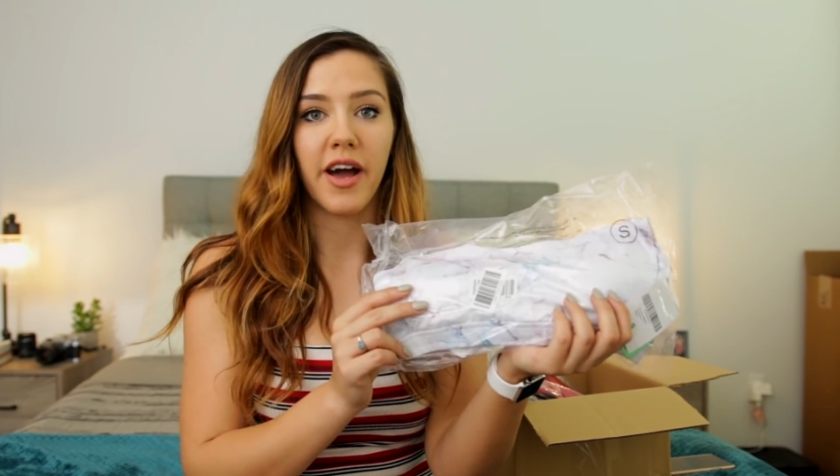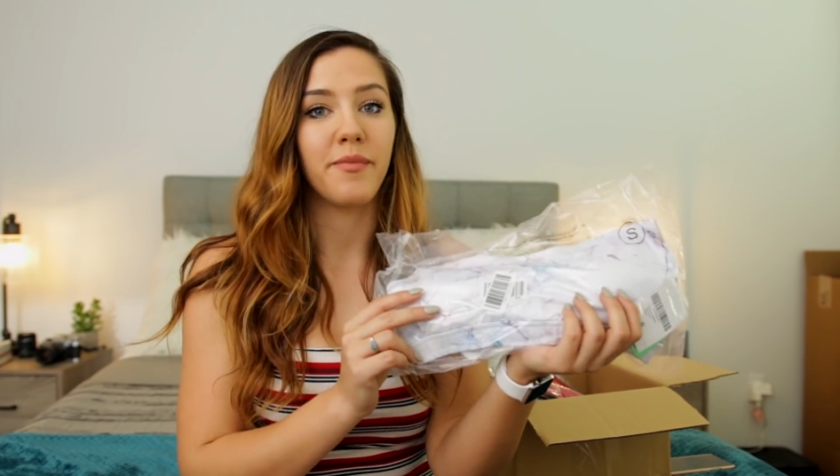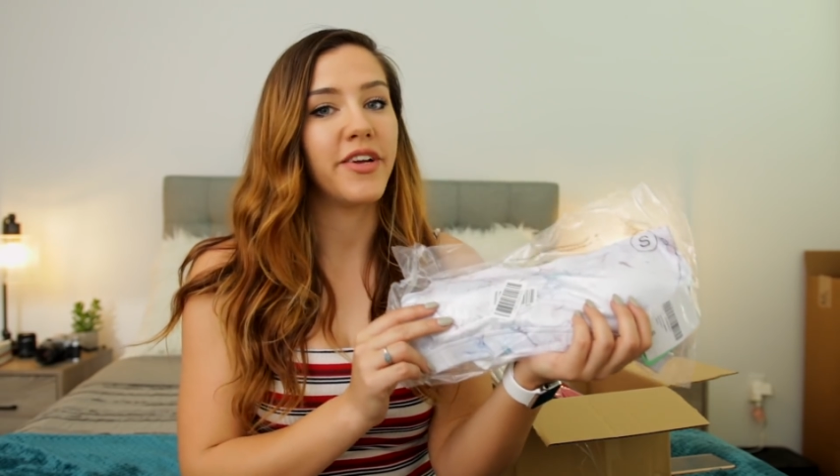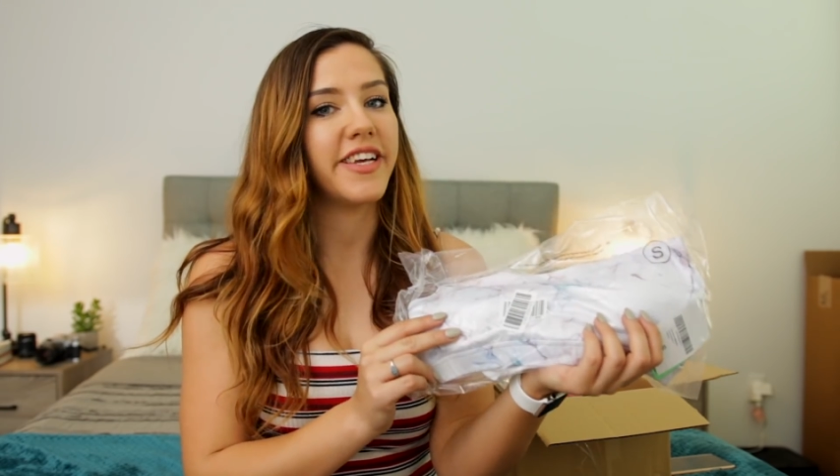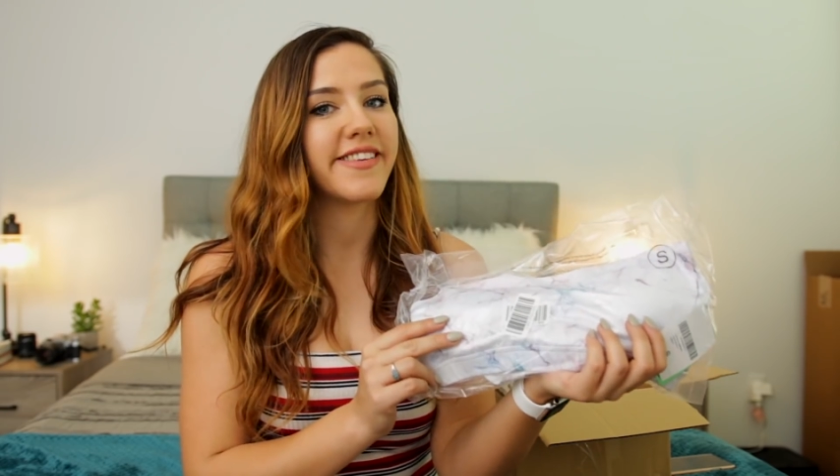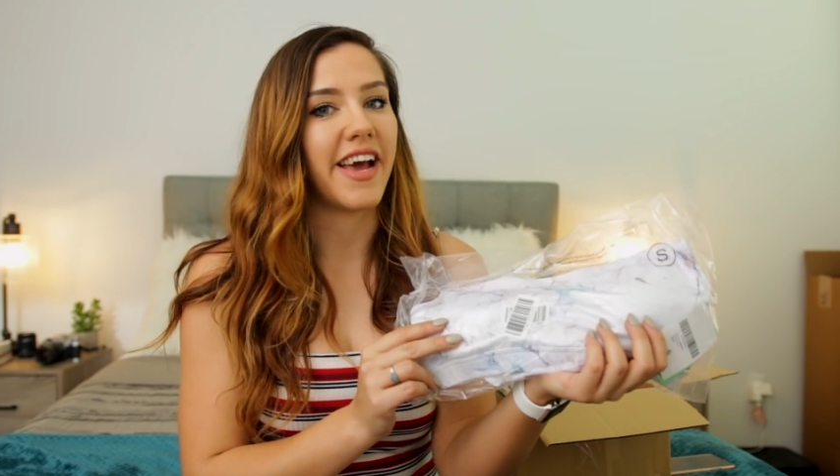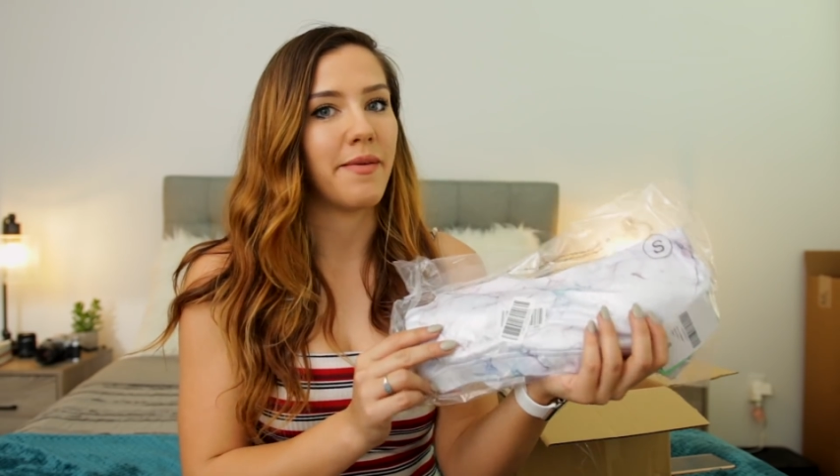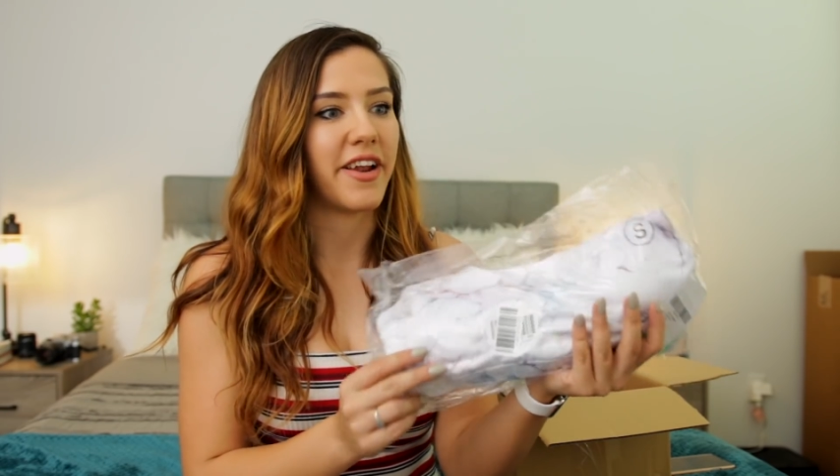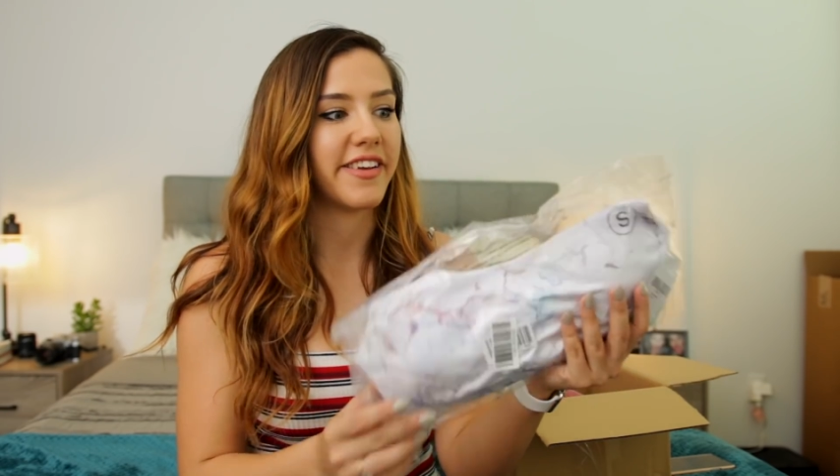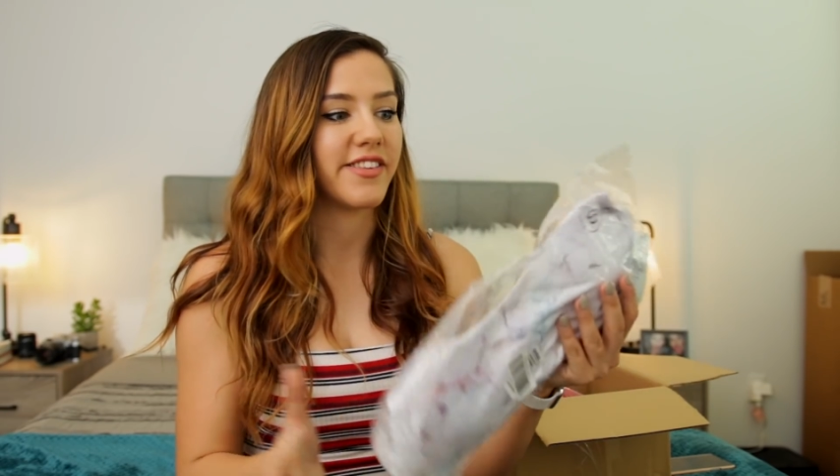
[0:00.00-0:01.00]
I'm really excited
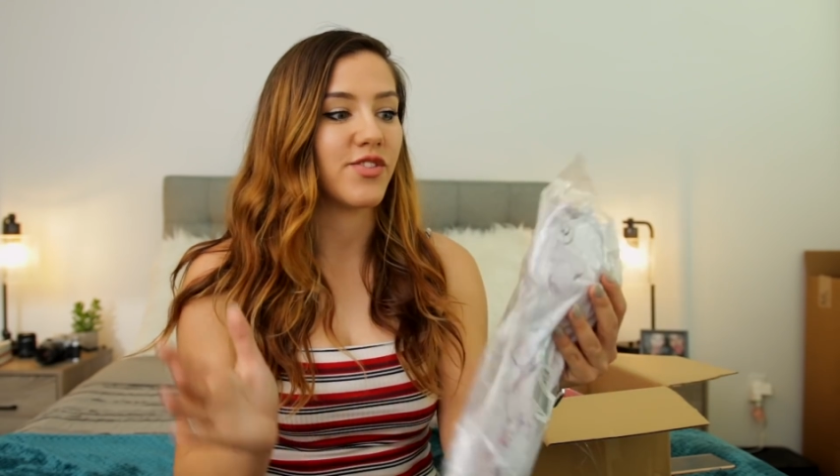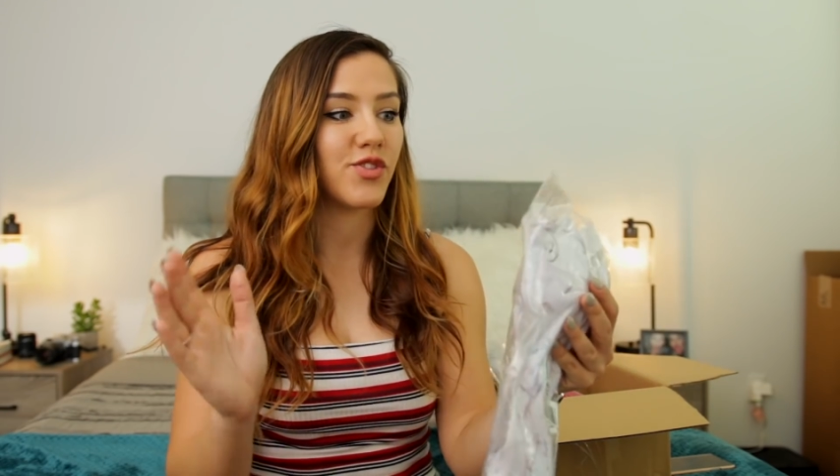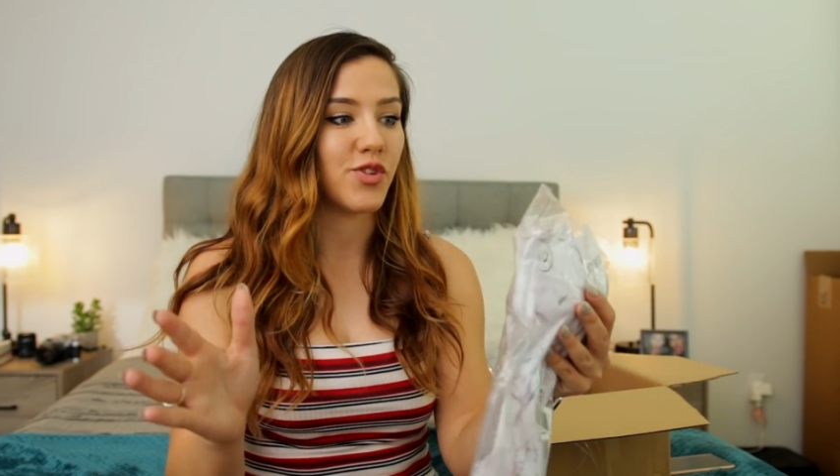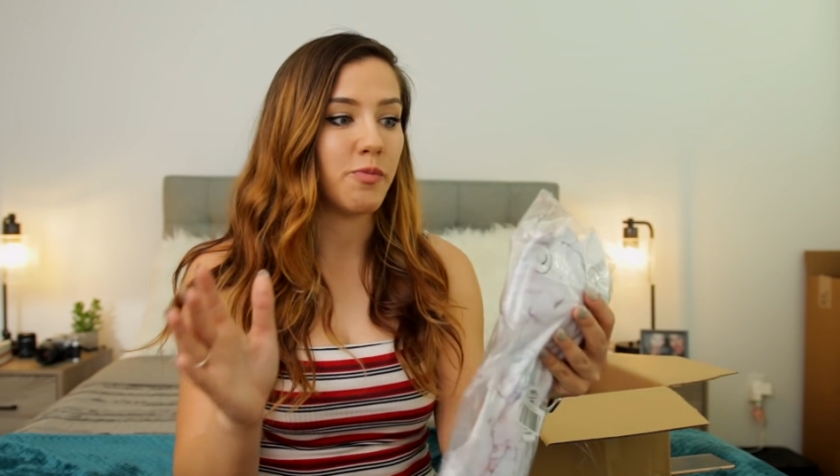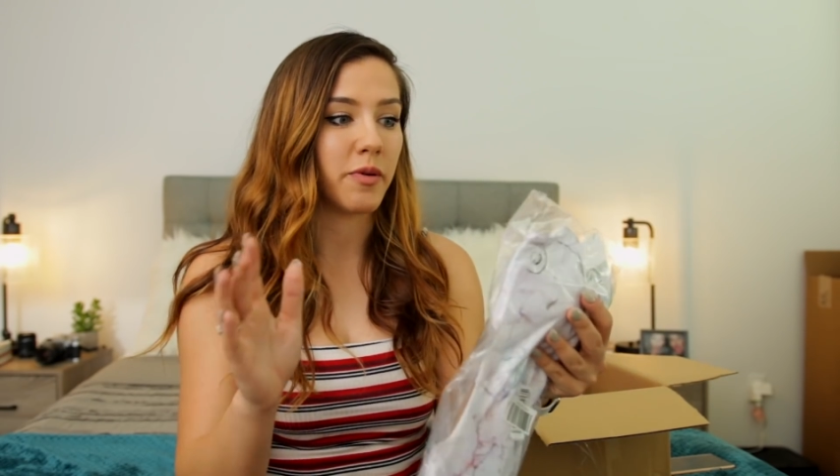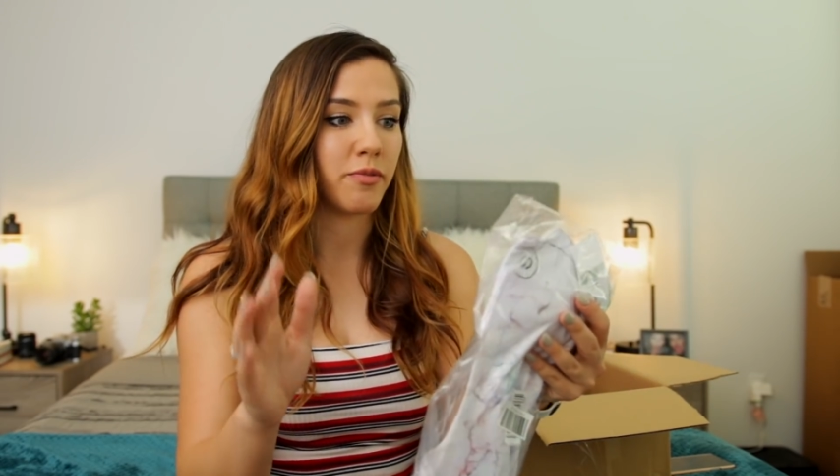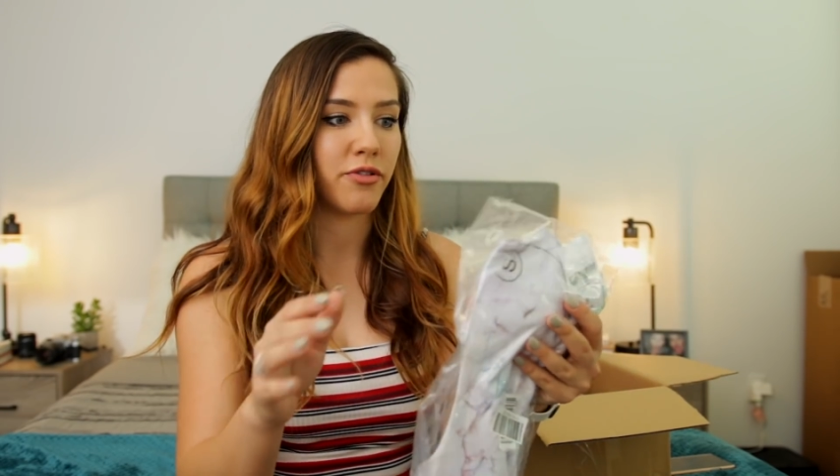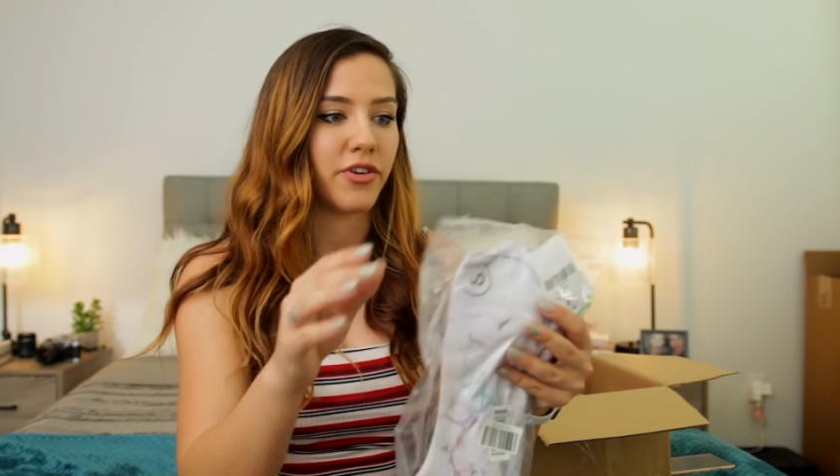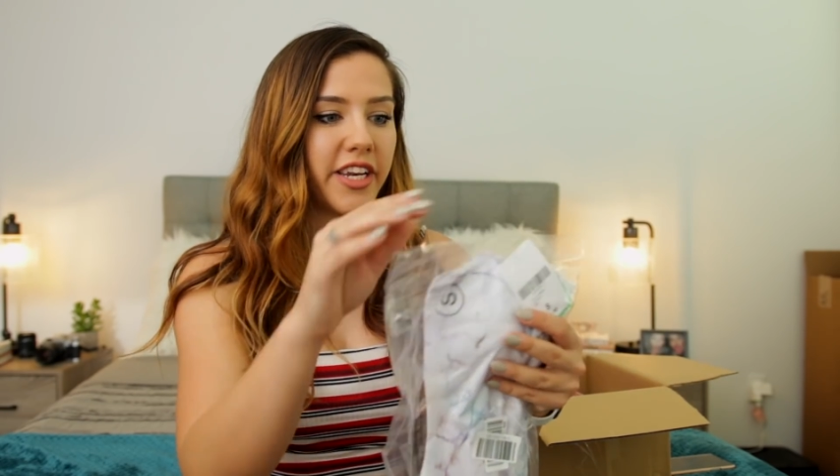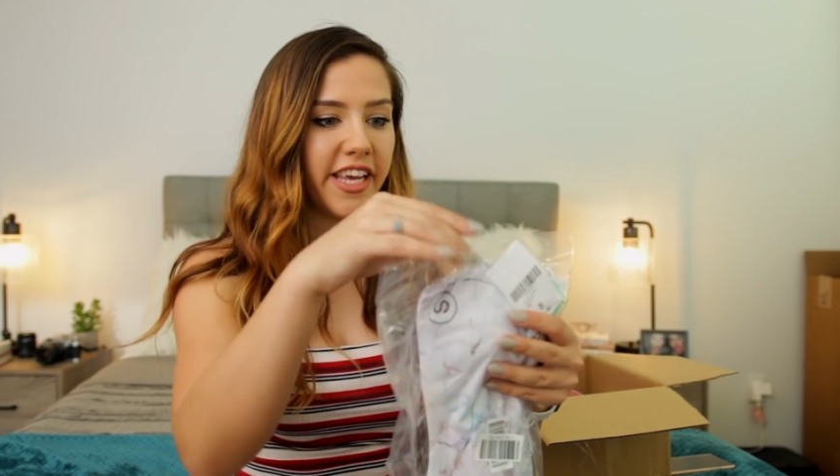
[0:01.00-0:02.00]
about it because it's super
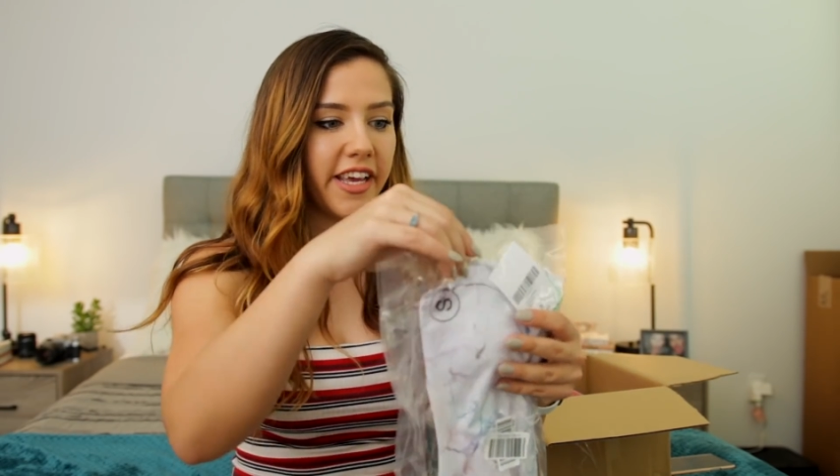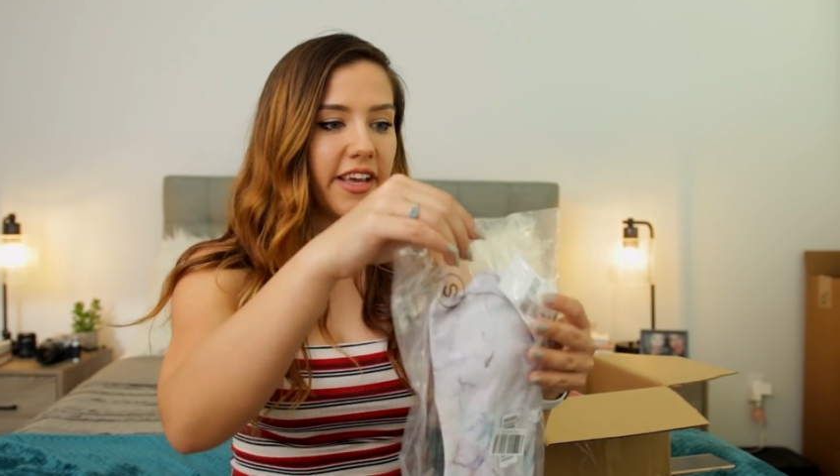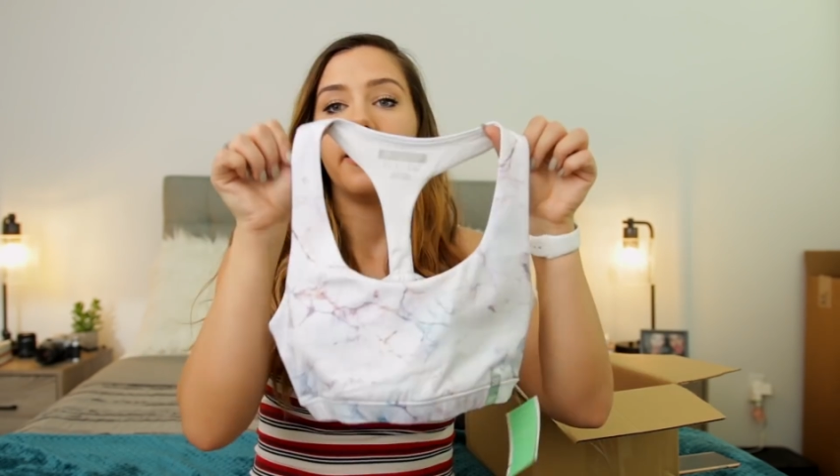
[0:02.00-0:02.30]
pretty.